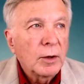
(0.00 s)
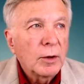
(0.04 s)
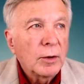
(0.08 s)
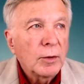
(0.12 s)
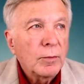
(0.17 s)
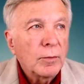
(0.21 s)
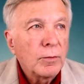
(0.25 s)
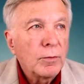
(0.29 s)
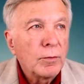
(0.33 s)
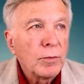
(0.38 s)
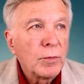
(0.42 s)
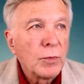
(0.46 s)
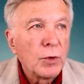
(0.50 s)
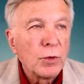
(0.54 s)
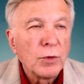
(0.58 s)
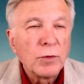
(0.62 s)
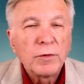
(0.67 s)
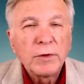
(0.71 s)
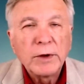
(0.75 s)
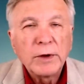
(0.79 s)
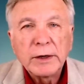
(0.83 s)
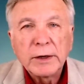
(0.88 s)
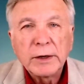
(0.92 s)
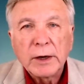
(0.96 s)

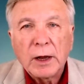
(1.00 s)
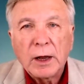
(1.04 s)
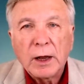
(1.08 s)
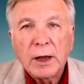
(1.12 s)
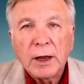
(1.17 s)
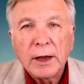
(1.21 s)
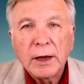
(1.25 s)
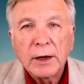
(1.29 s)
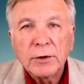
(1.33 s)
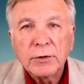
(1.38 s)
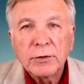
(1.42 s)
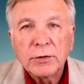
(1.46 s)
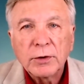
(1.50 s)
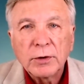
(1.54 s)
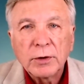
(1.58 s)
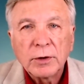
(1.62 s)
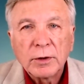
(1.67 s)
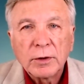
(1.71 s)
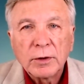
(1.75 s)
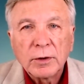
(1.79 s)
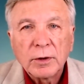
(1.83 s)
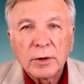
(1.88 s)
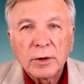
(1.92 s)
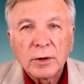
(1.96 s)
movie night,
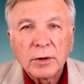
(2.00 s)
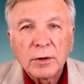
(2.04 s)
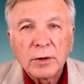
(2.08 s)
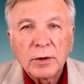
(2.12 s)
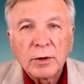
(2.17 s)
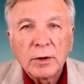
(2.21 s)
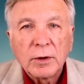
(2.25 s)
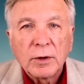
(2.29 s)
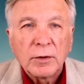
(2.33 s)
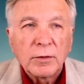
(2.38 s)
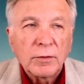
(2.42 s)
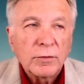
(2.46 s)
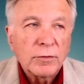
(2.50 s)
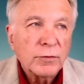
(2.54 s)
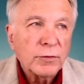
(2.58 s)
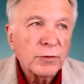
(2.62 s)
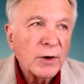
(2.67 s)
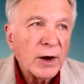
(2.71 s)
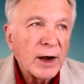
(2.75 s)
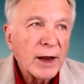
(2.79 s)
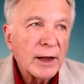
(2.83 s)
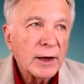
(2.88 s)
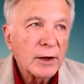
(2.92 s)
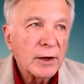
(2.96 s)

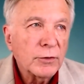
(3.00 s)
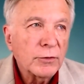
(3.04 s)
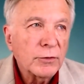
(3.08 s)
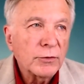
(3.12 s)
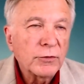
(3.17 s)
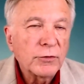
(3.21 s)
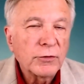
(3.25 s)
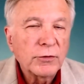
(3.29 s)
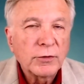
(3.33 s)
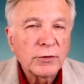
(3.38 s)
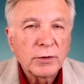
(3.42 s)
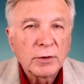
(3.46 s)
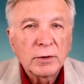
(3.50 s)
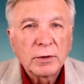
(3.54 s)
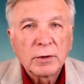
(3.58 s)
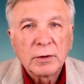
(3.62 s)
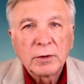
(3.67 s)
friends.